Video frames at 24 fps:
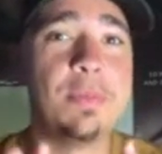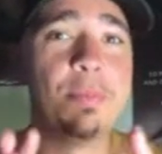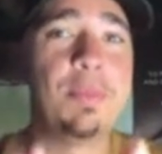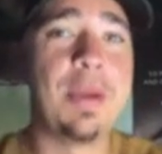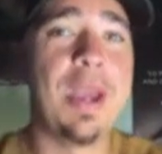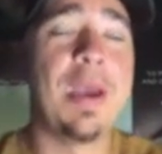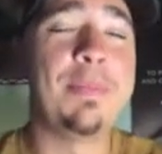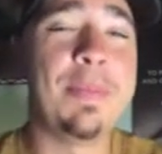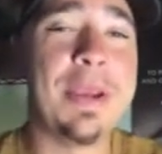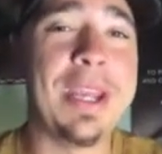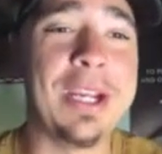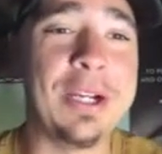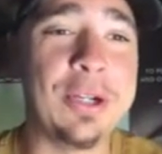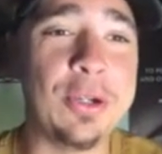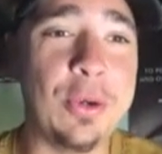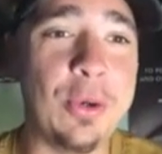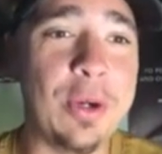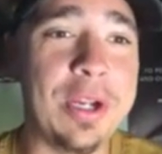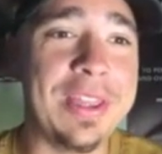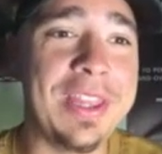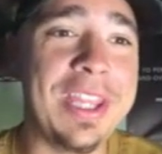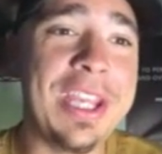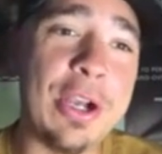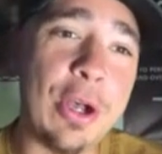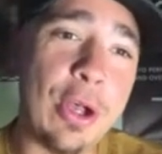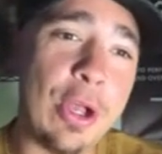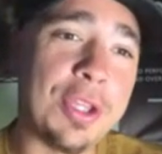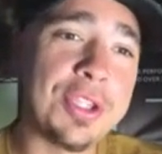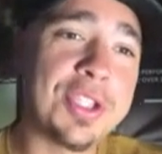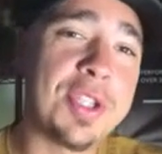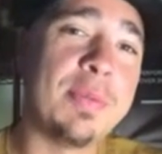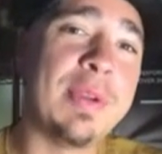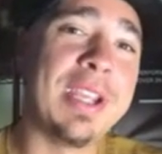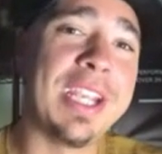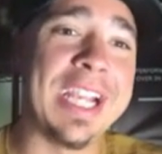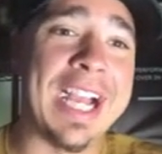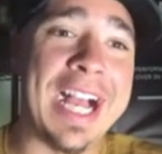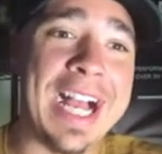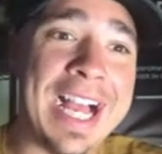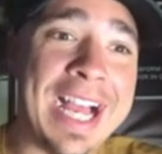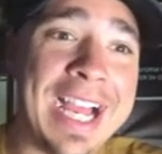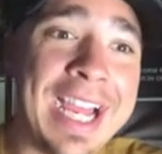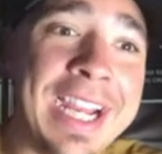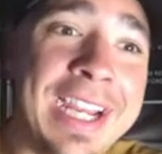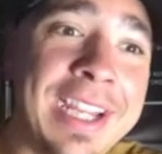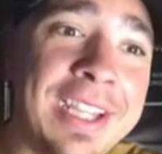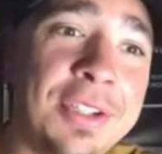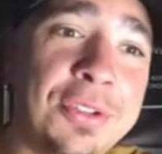Pepe Coin, the ultimate
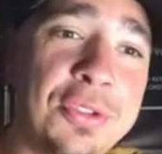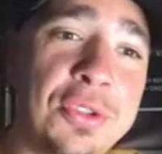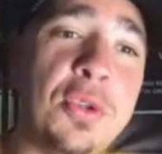guide